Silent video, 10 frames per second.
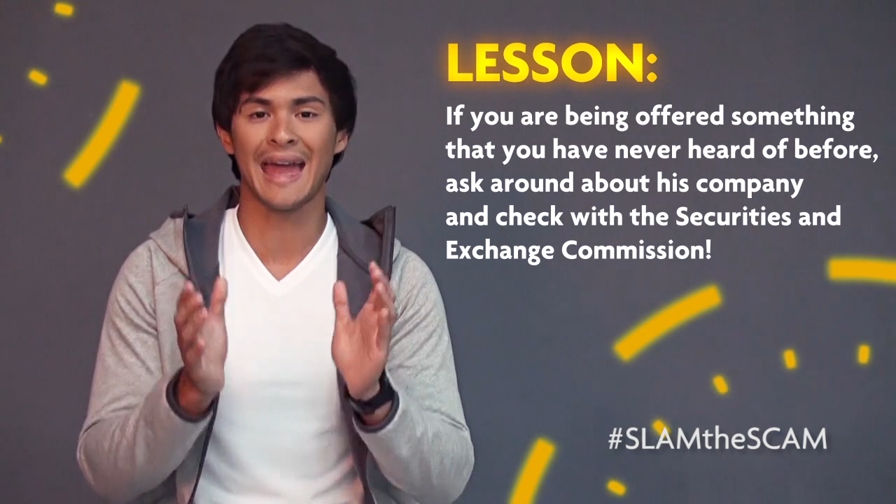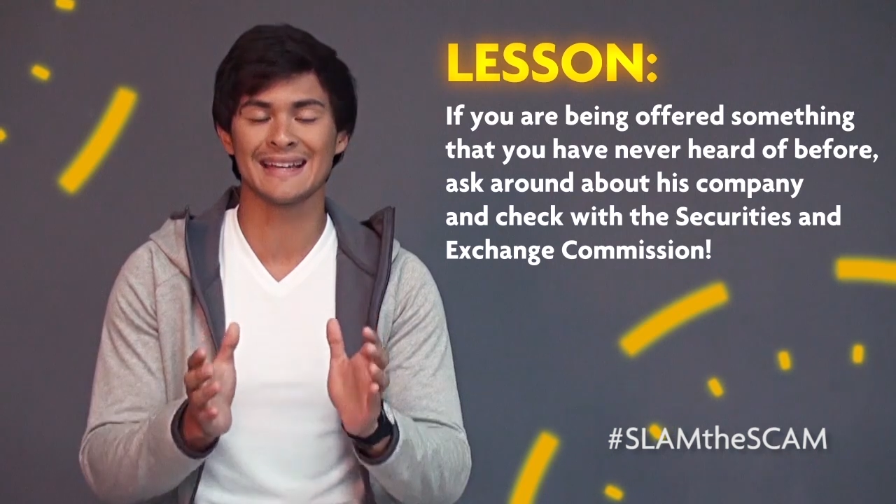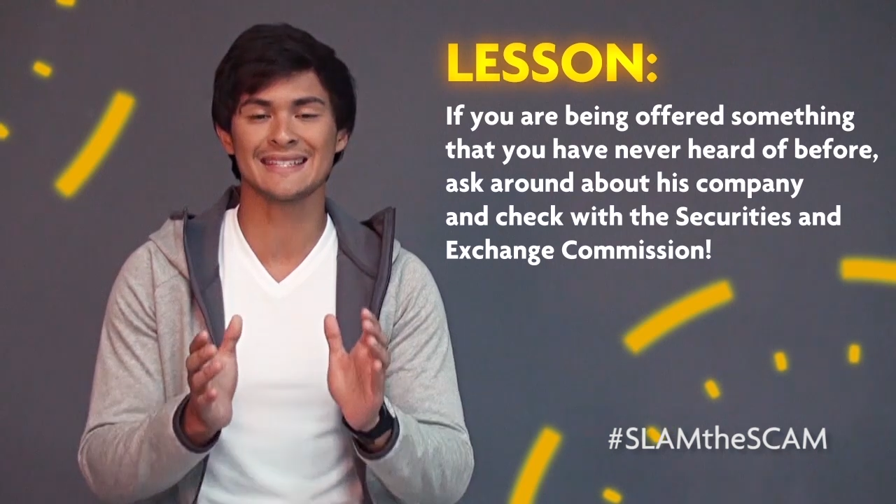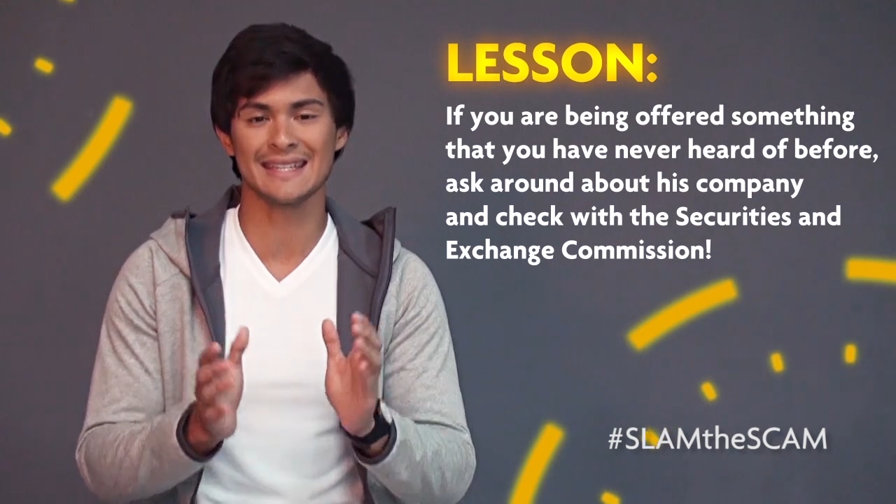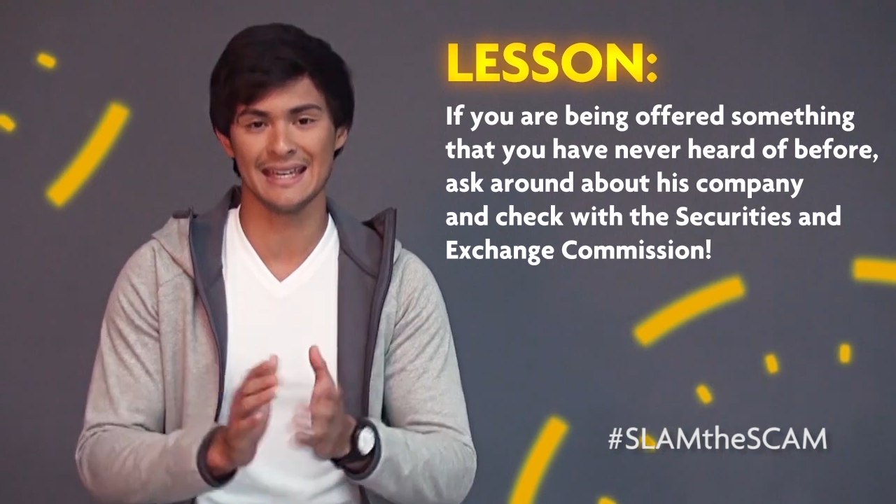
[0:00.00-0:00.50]
the
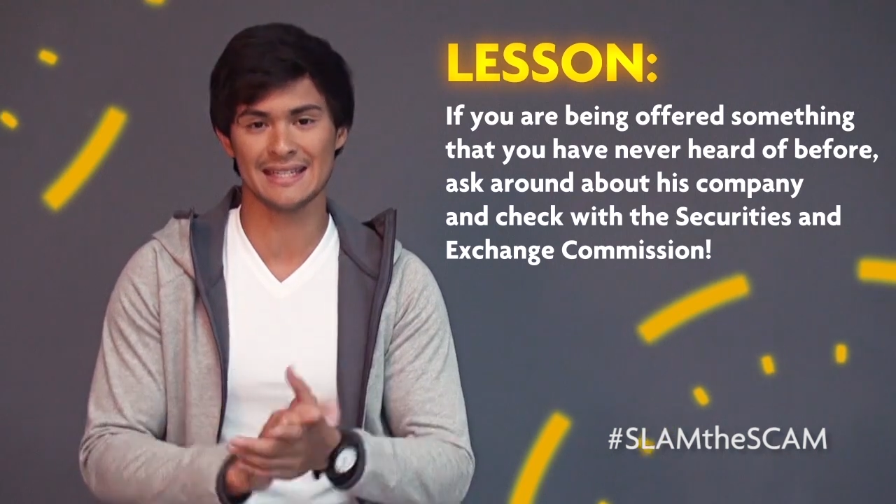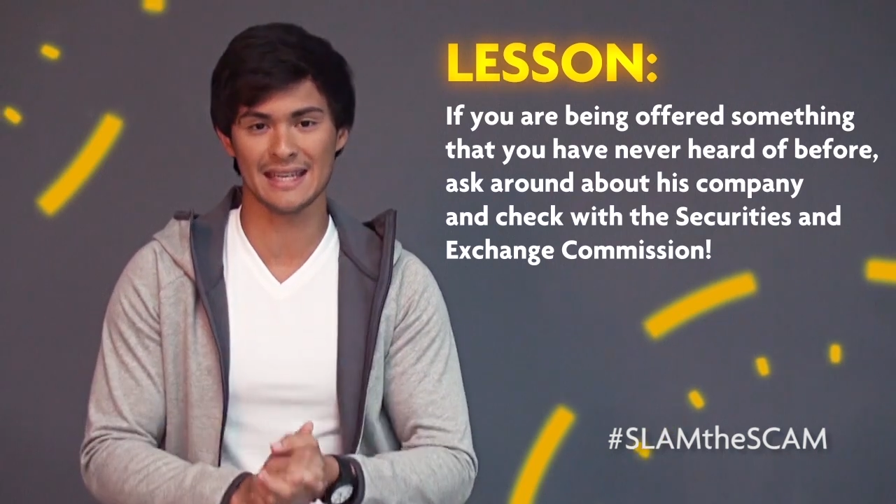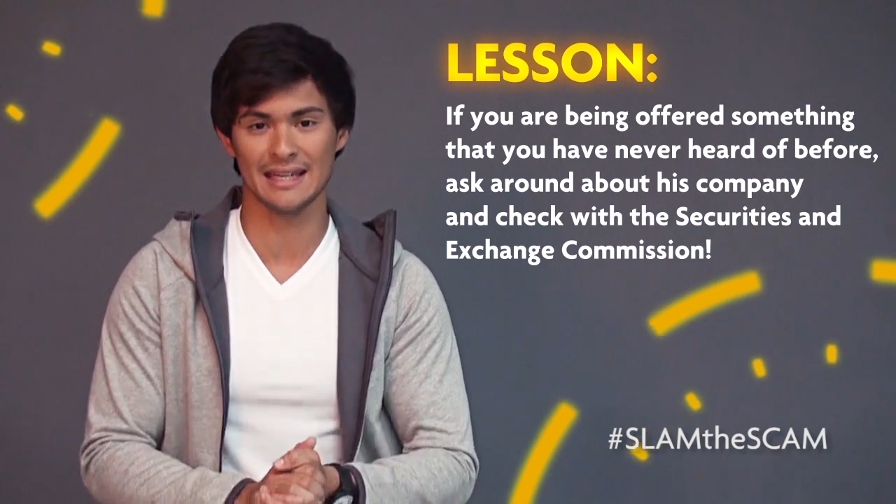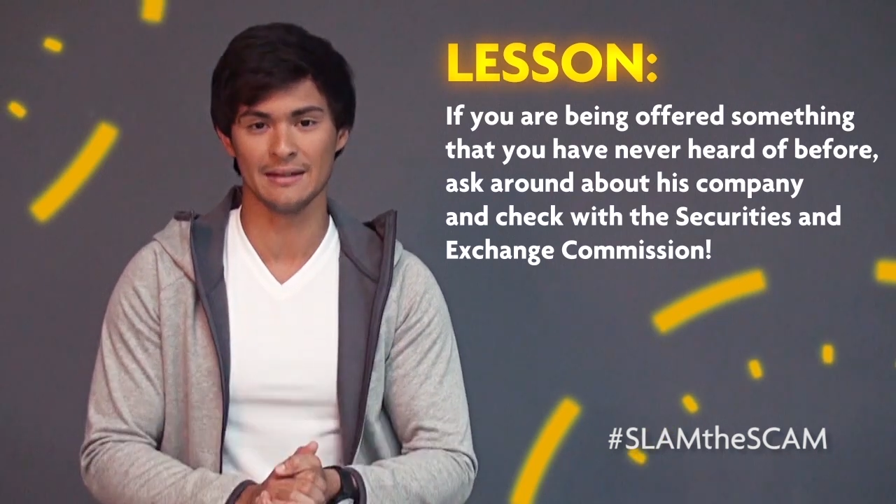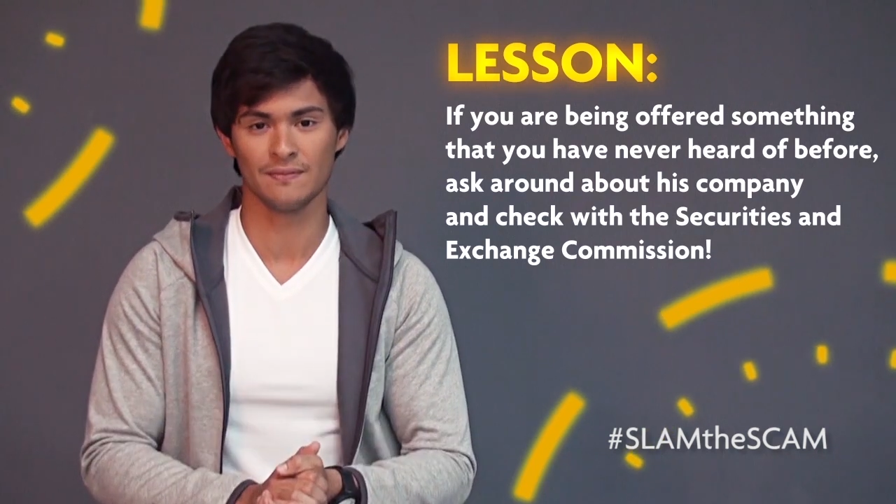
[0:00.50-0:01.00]

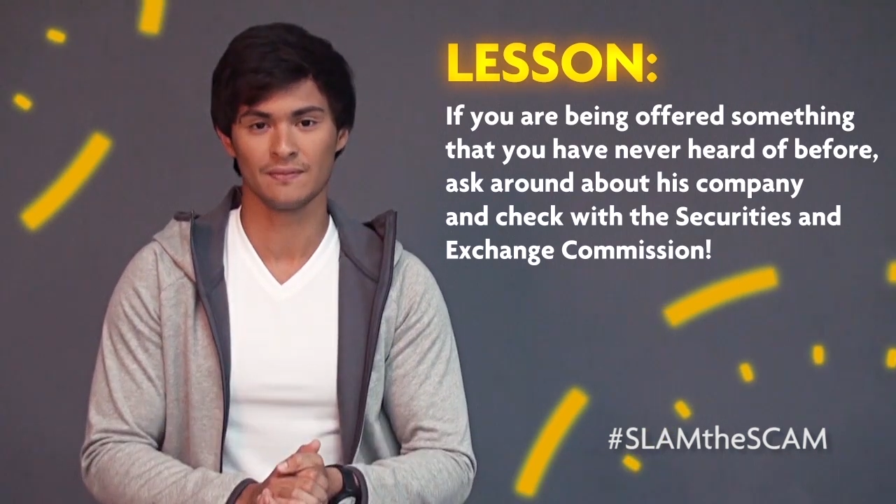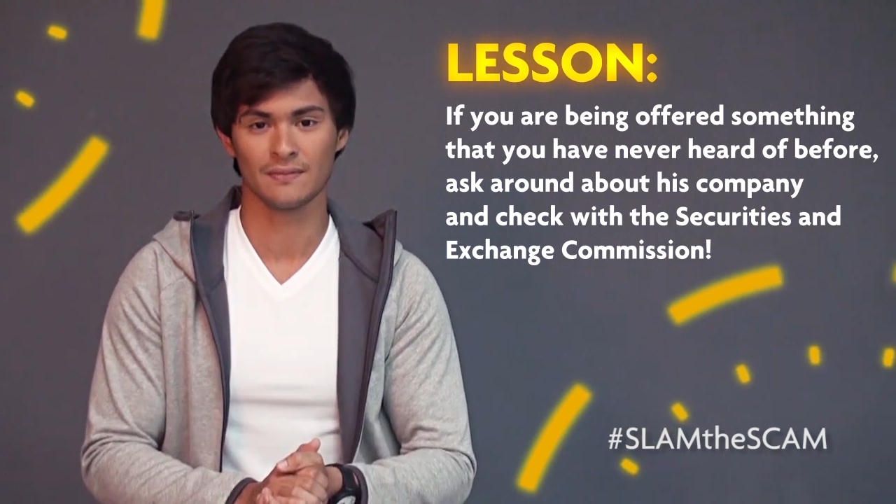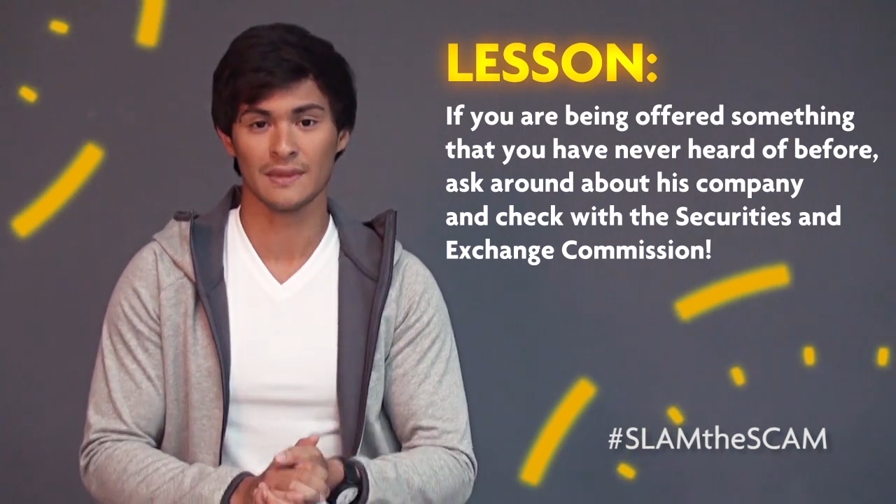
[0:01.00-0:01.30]
SEC.